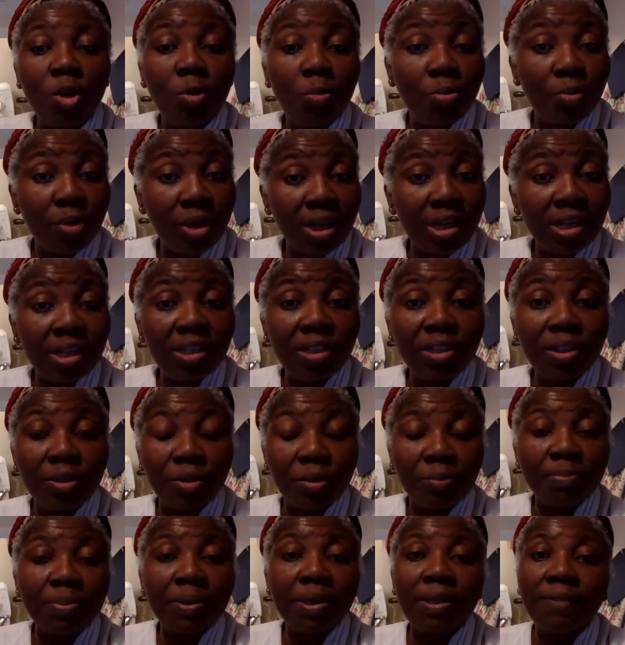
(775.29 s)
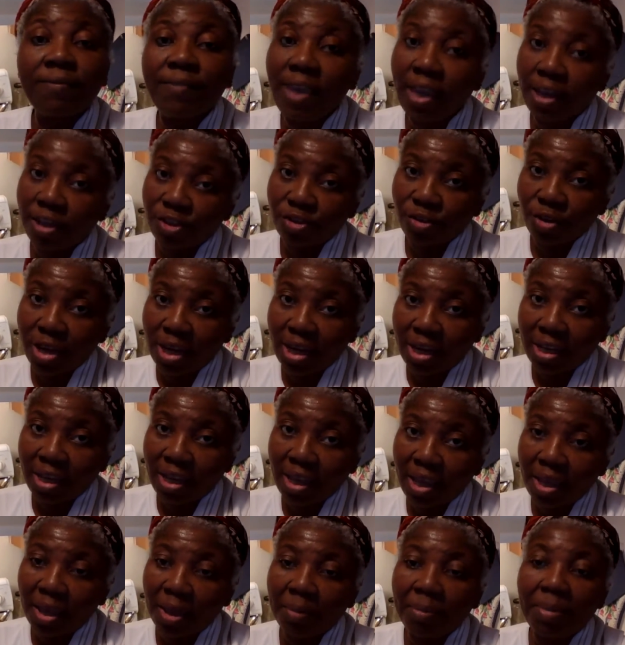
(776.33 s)
bring in a little bit of extra
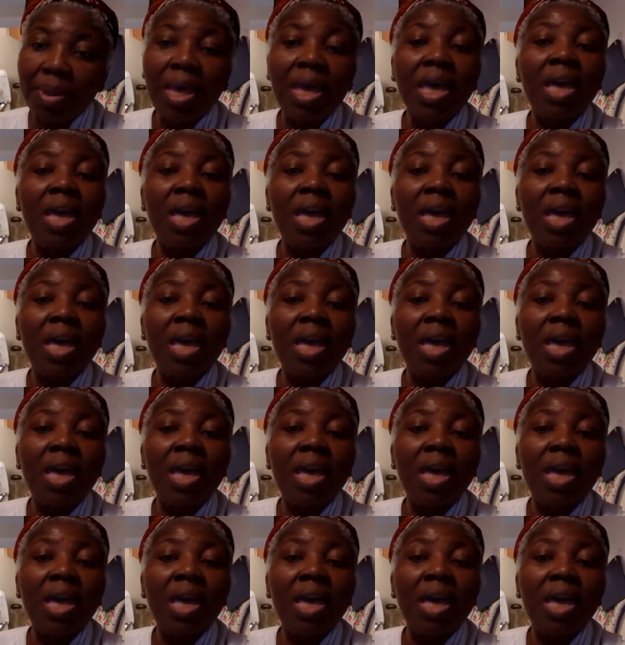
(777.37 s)
income